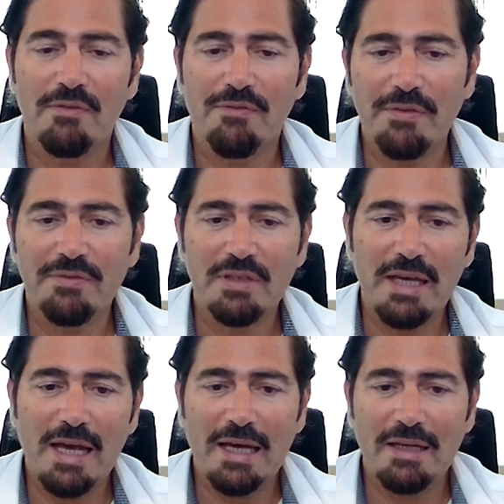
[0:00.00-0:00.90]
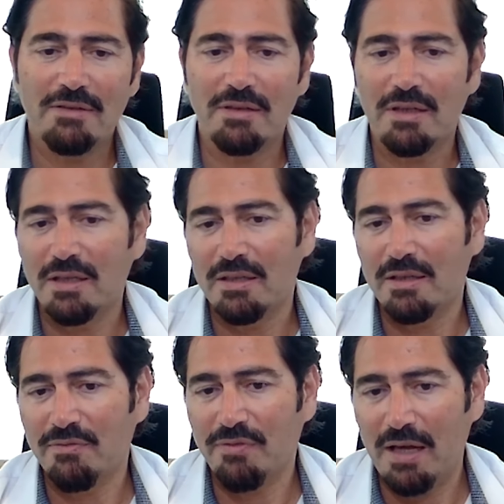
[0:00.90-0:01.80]
58
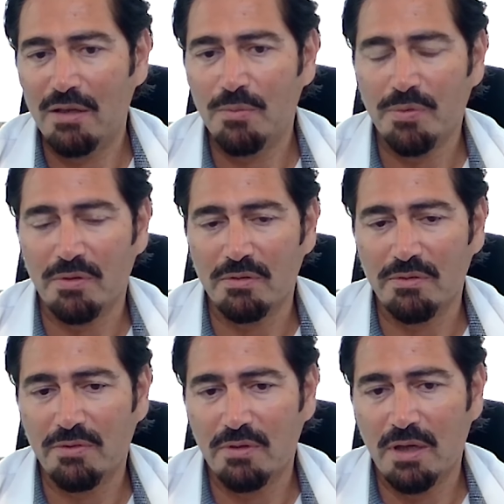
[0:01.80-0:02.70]
developers.